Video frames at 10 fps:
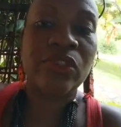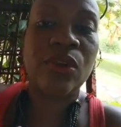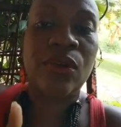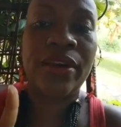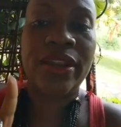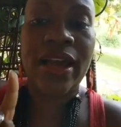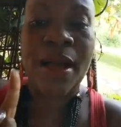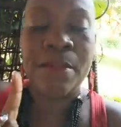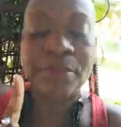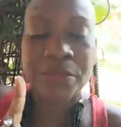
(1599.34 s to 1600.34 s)
on
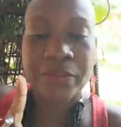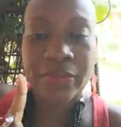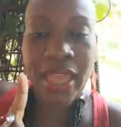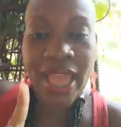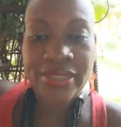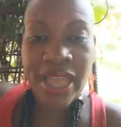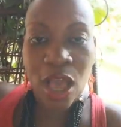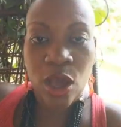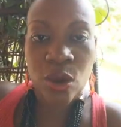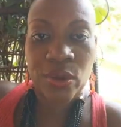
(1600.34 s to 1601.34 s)
as
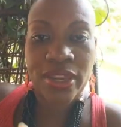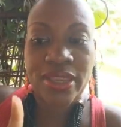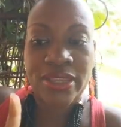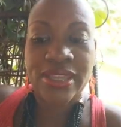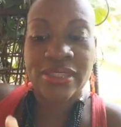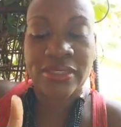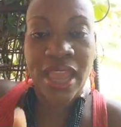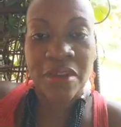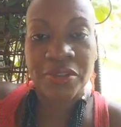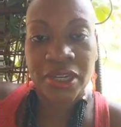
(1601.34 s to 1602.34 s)
how it is as an
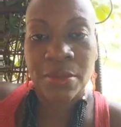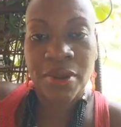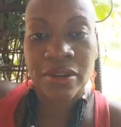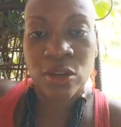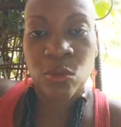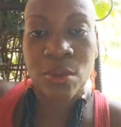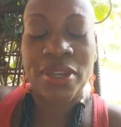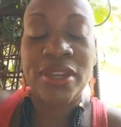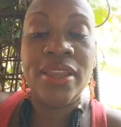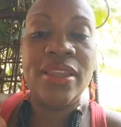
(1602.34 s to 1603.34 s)
African American woman